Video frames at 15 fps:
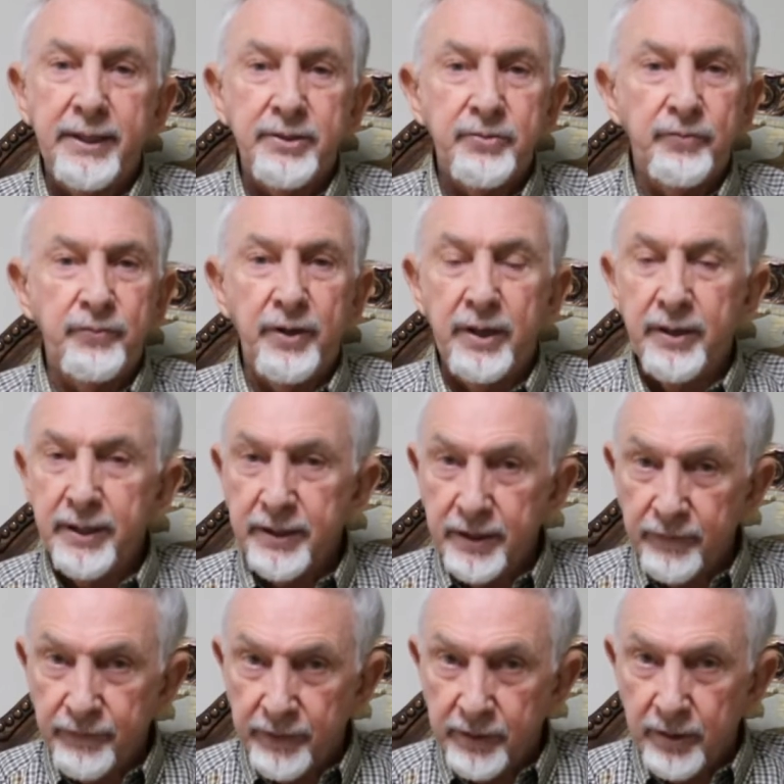is very
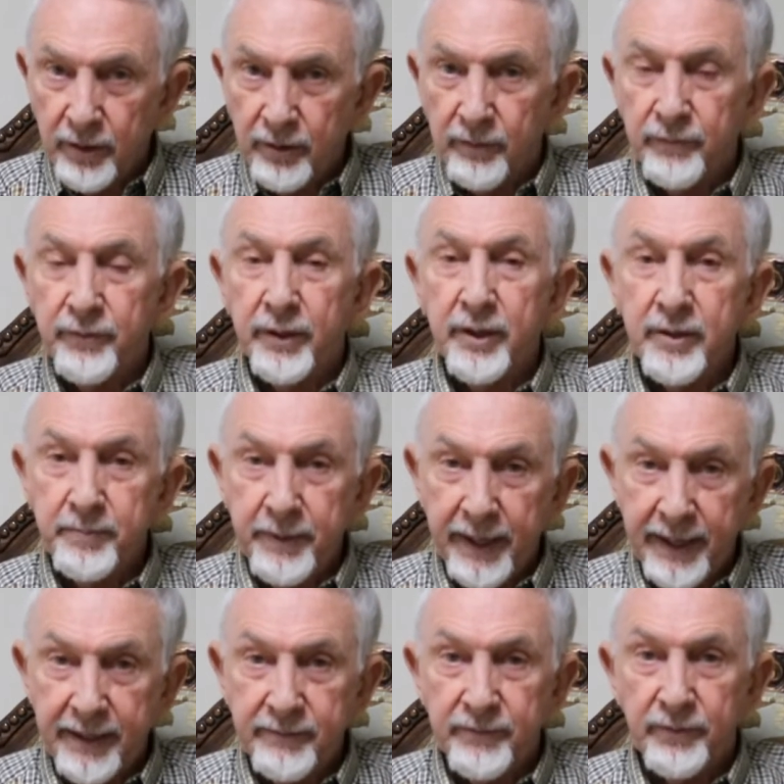difficult, very
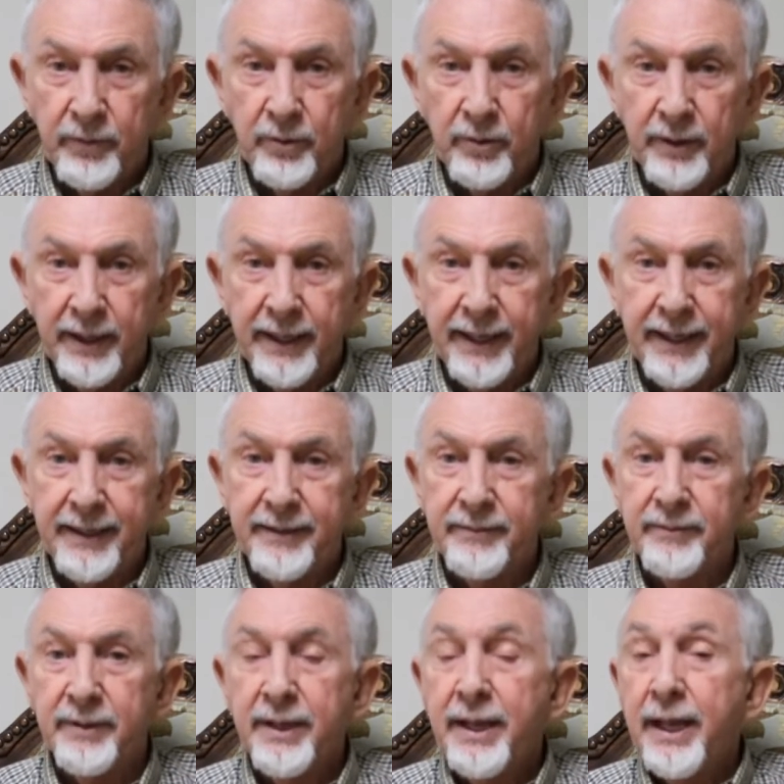painful,
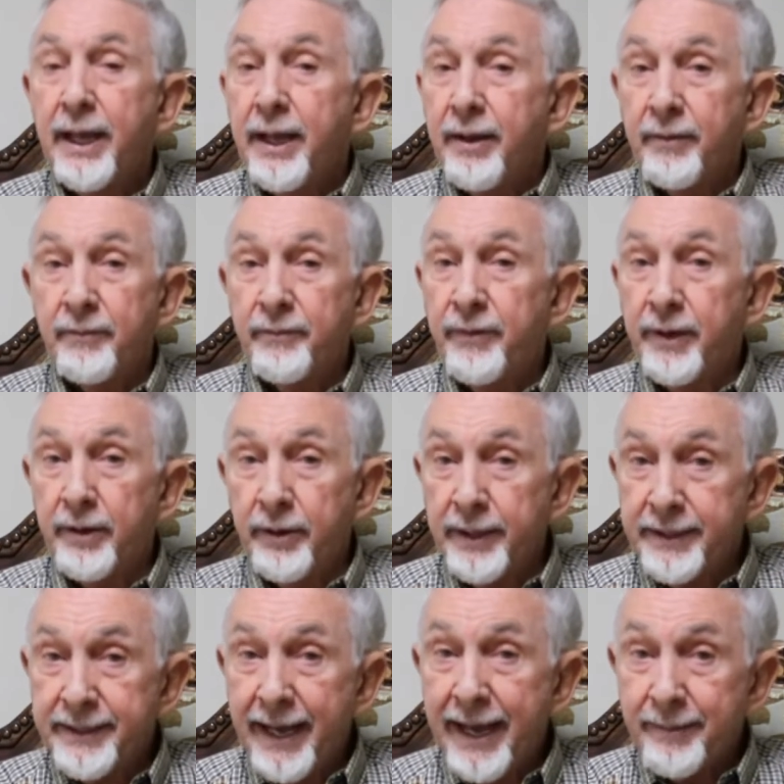and very
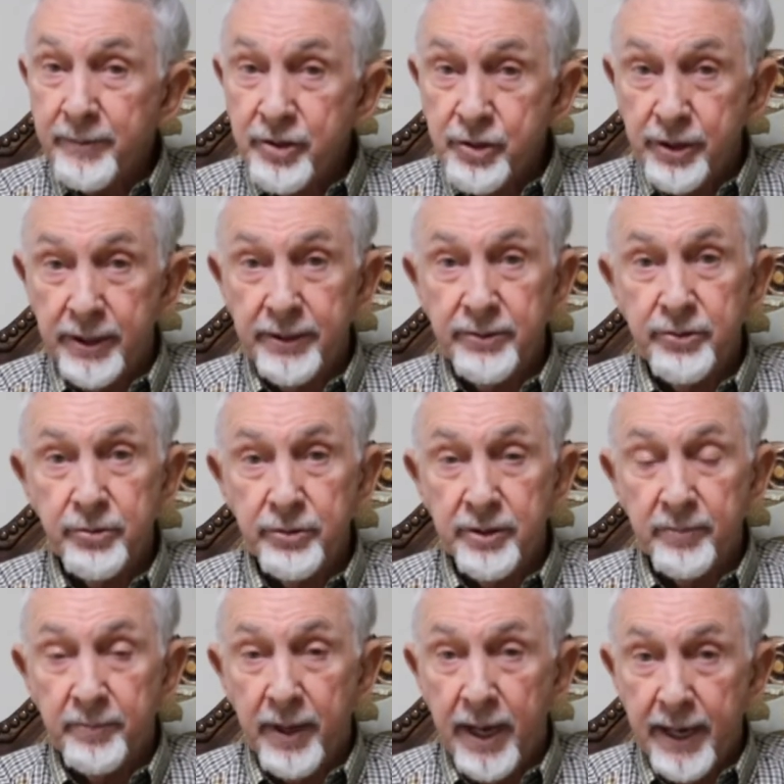damaging to the
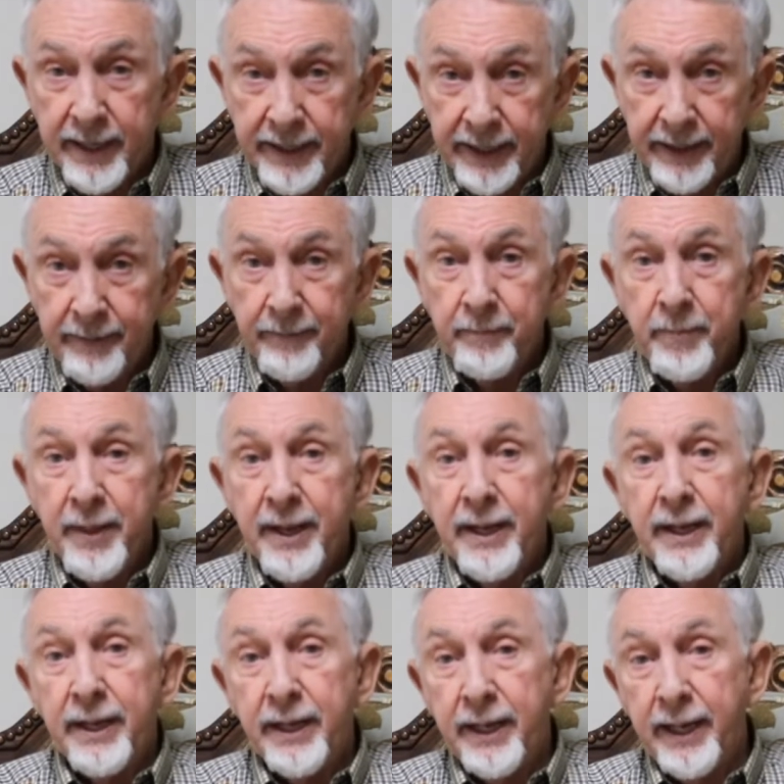body.
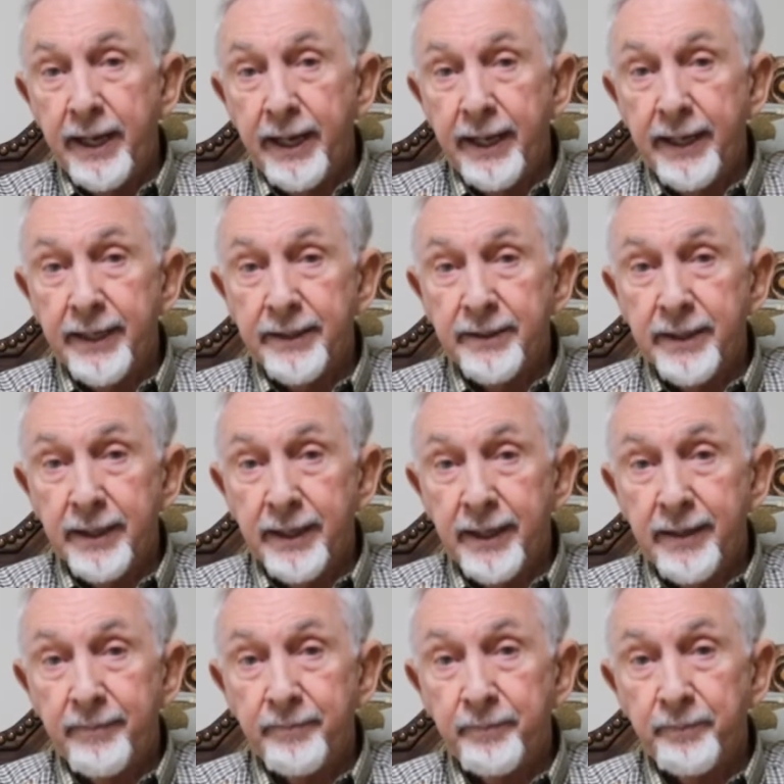And
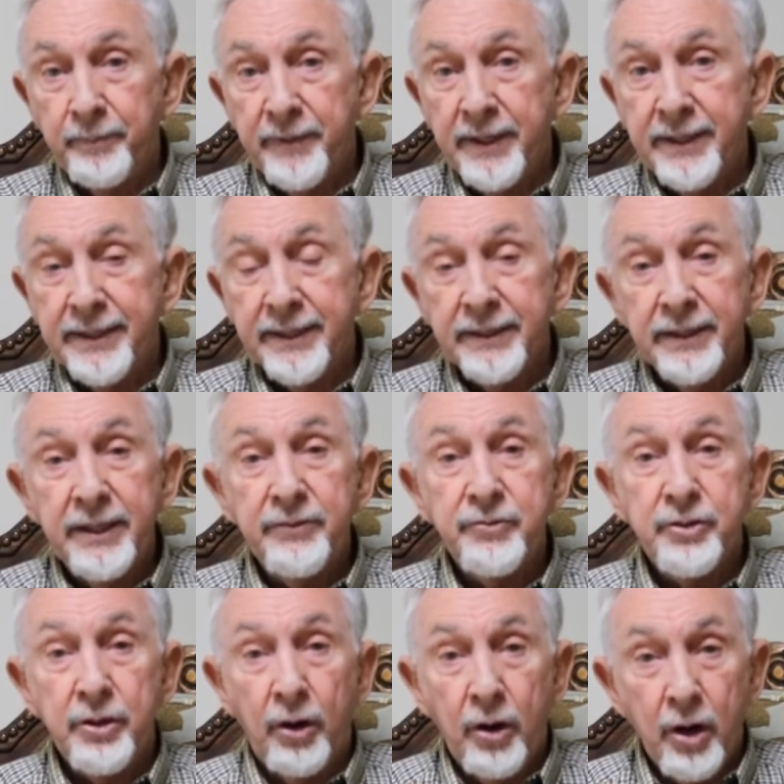it can leave
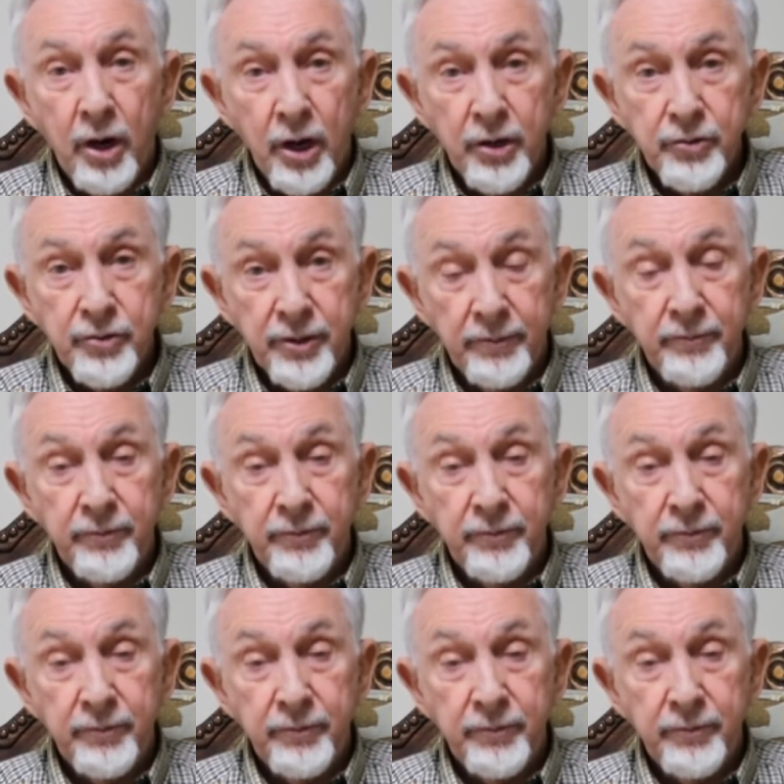scars,